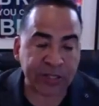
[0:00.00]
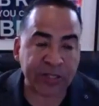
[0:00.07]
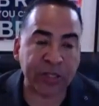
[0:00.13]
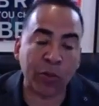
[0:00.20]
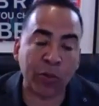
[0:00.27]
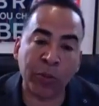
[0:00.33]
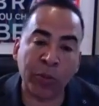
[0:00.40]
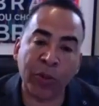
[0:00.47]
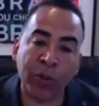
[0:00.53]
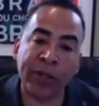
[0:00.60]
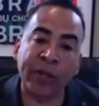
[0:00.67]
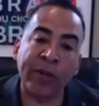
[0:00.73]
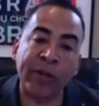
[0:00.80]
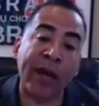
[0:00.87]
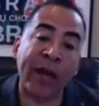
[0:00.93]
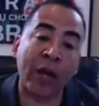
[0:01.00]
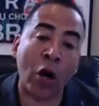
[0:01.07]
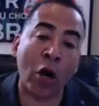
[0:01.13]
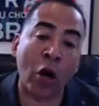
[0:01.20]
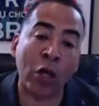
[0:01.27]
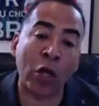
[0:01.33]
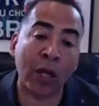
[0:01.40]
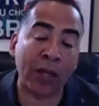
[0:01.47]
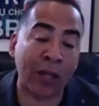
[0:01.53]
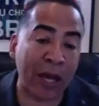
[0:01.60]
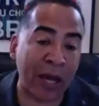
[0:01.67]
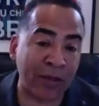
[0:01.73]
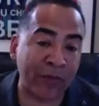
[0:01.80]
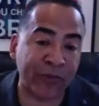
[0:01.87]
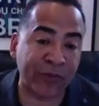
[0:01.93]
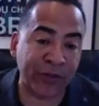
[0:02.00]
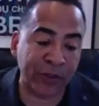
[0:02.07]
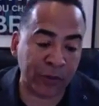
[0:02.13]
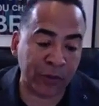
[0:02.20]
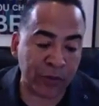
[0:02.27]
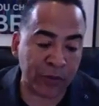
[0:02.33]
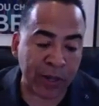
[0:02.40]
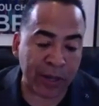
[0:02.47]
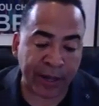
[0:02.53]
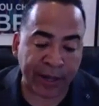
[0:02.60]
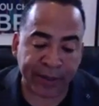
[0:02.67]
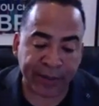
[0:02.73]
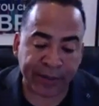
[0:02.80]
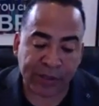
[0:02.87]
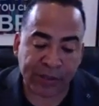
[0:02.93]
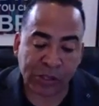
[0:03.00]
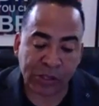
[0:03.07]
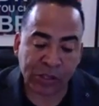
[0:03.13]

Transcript: So we're putting that all online for you, and